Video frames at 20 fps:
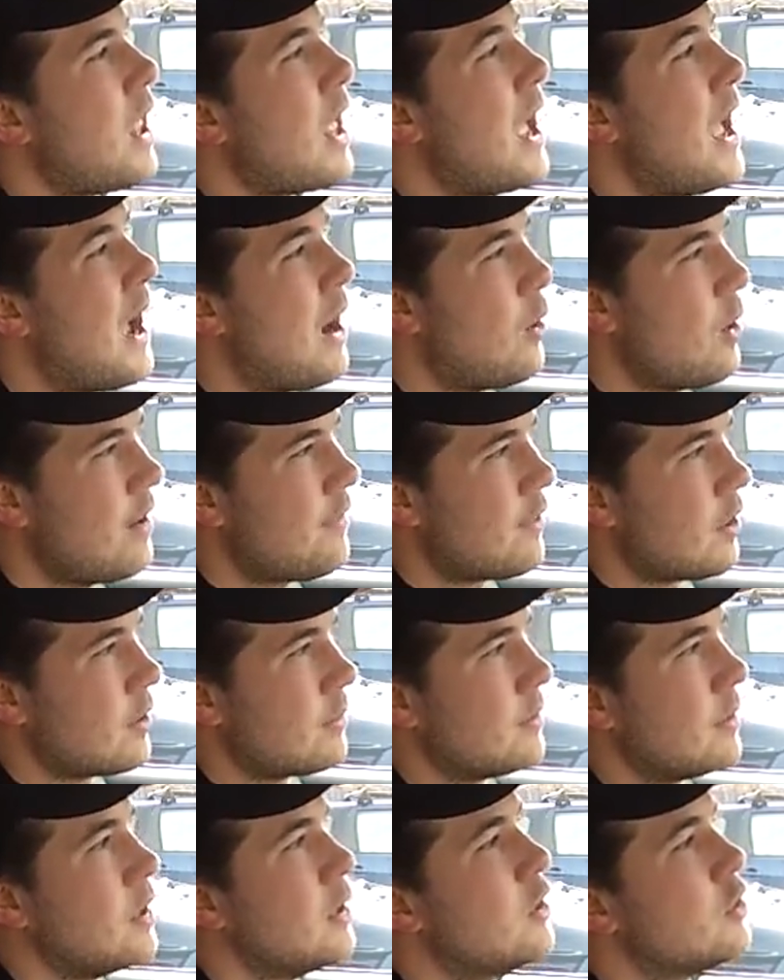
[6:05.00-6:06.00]
However,
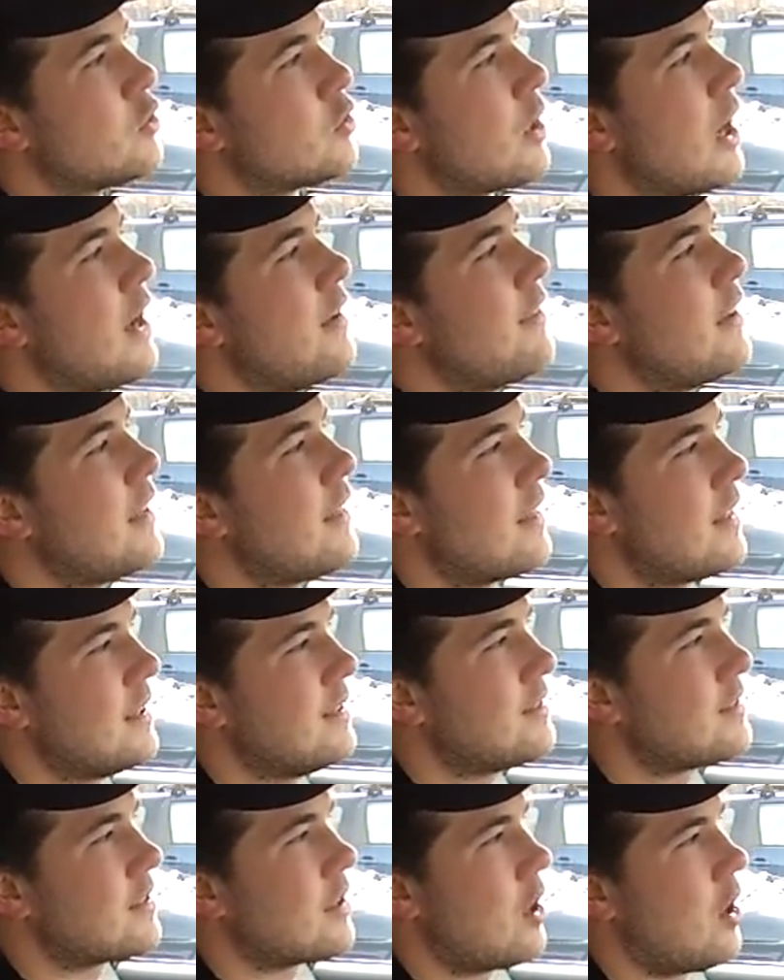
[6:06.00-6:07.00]
driving
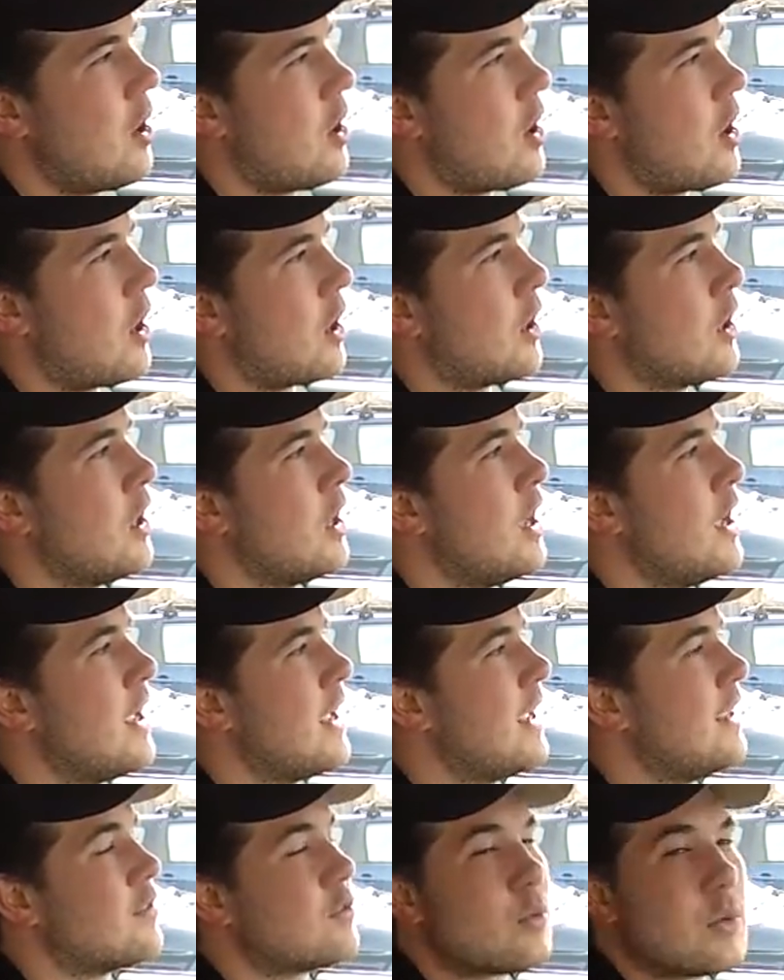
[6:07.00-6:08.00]
this car
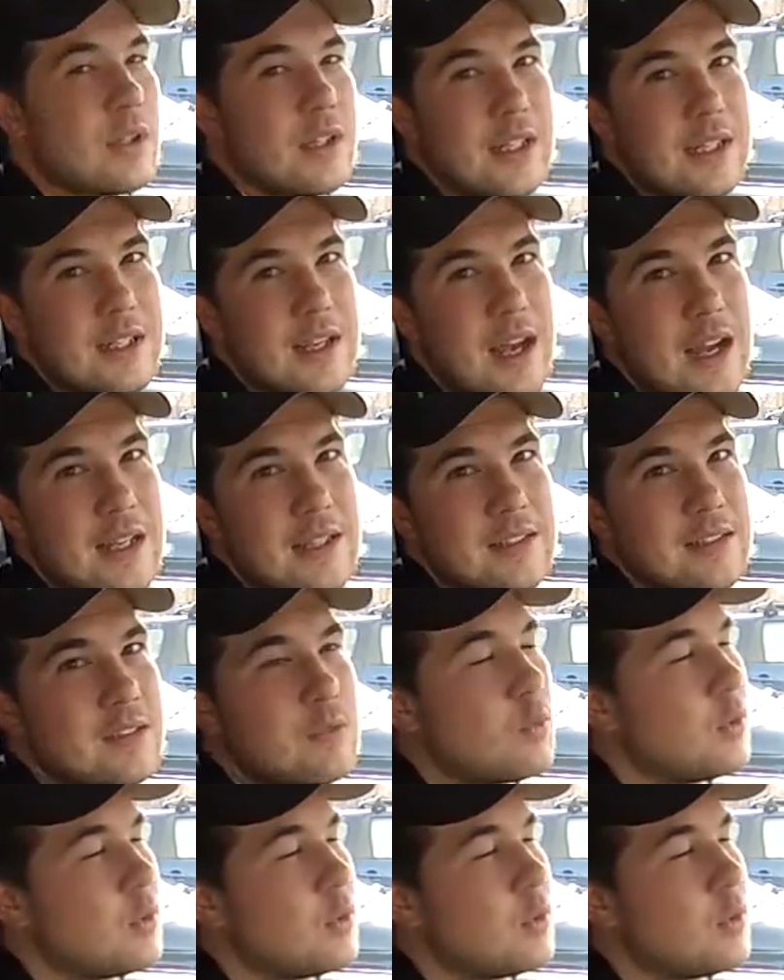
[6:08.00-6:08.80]
is really nice.